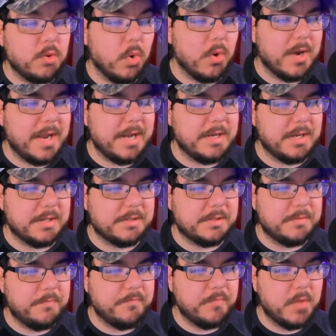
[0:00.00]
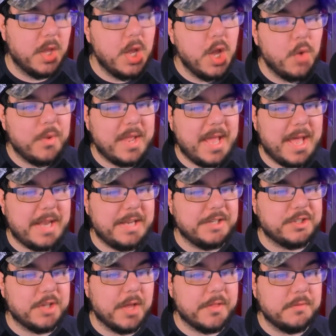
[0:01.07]
or hated us. We had
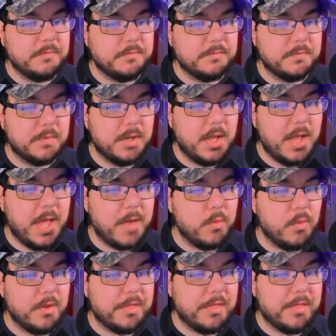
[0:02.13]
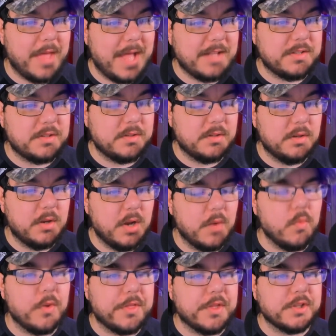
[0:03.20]
each other, and with
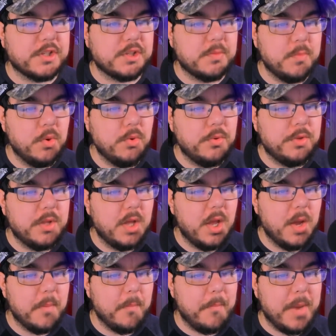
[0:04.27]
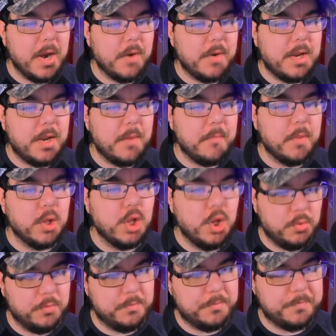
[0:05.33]
the smooth Barry
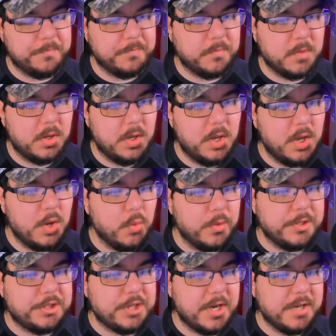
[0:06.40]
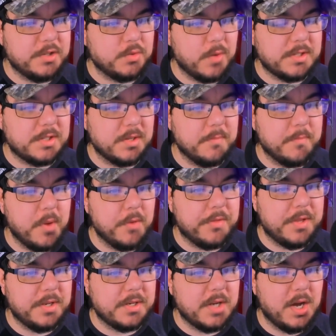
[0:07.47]
Balloon, we changed wrestling
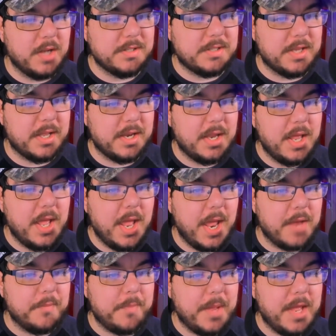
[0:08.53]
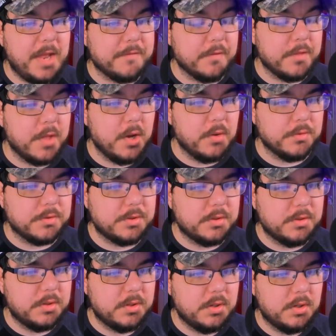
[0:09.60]
both in content and pay for those
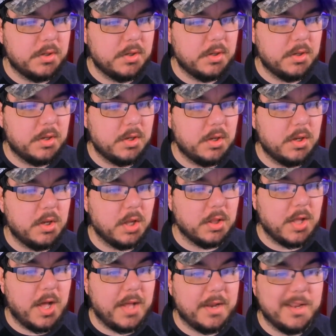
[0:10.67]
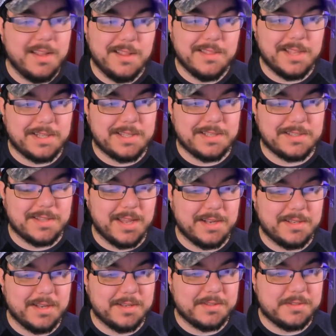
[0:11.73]
a lot that
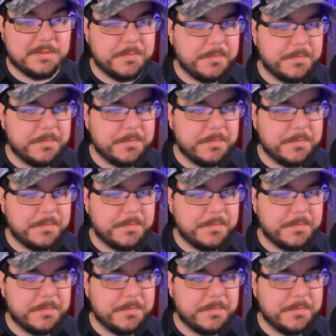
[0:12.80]
disliked us.